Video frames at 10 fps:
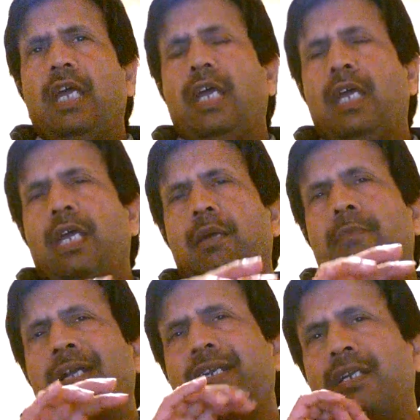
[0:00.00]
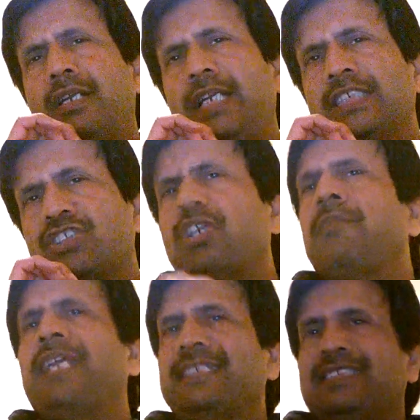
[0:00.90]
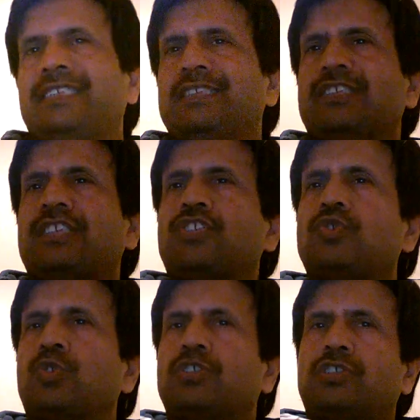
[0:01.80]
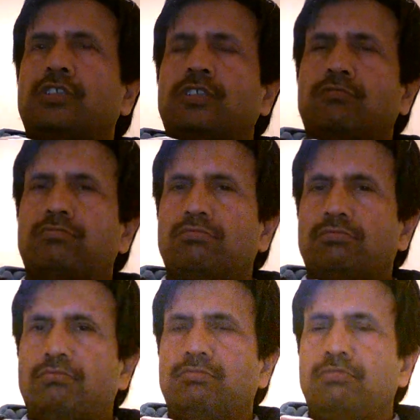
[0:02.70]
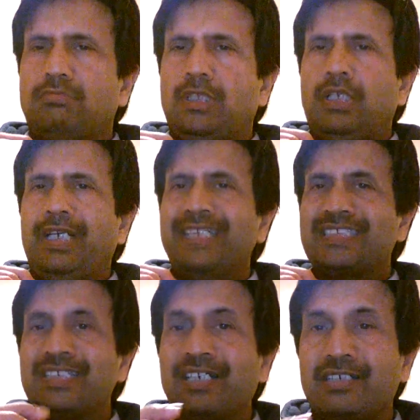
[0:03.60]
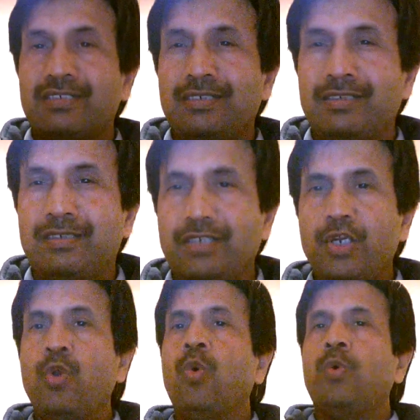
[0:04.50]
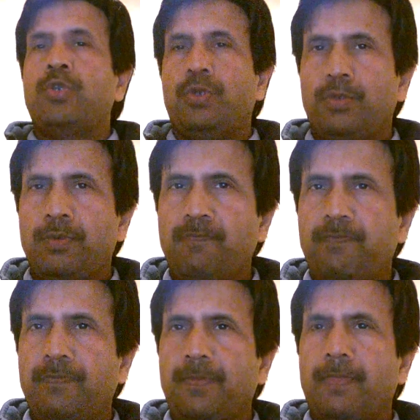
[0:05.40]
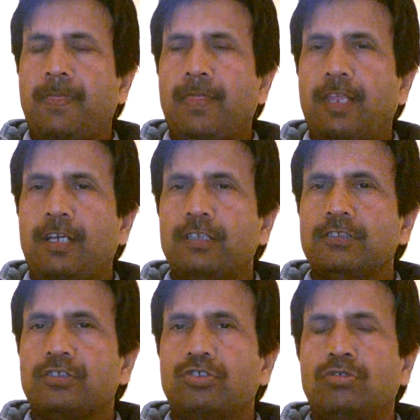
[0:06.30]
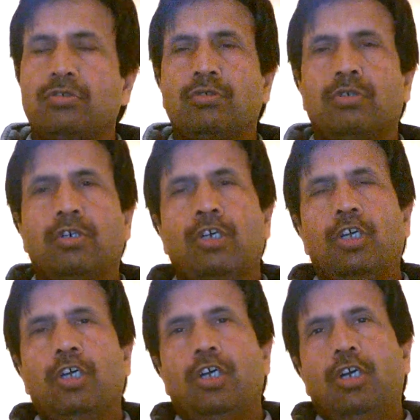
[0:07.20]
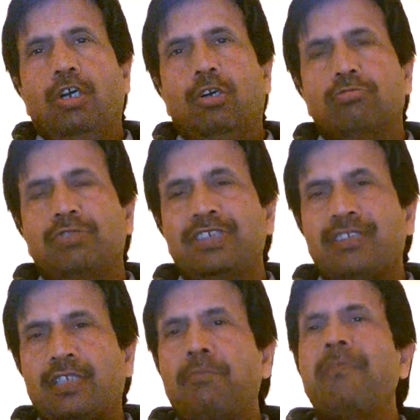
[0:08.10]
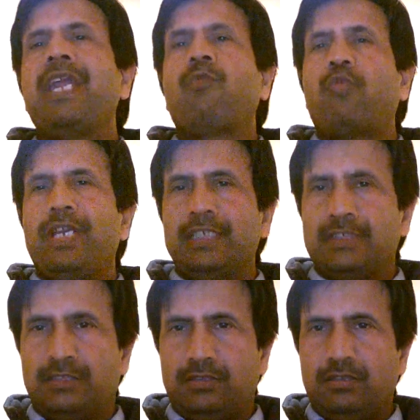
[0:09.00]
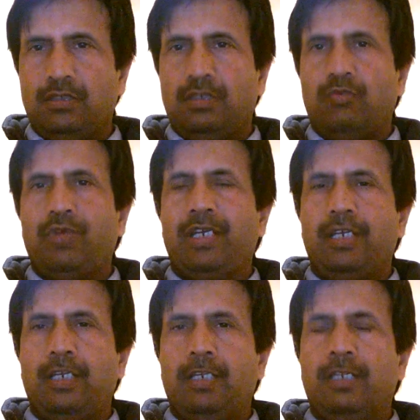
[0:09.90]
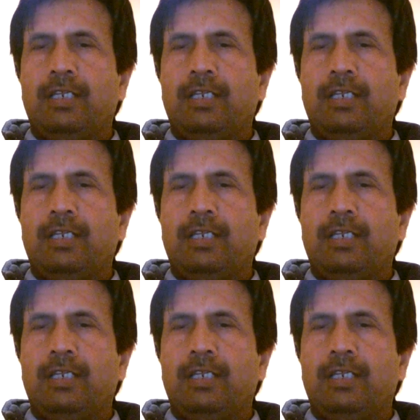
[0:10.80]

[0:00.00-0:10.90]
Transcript: Uh, but uh, in some cases, the source uh, is not known, you know. So these are the main ways when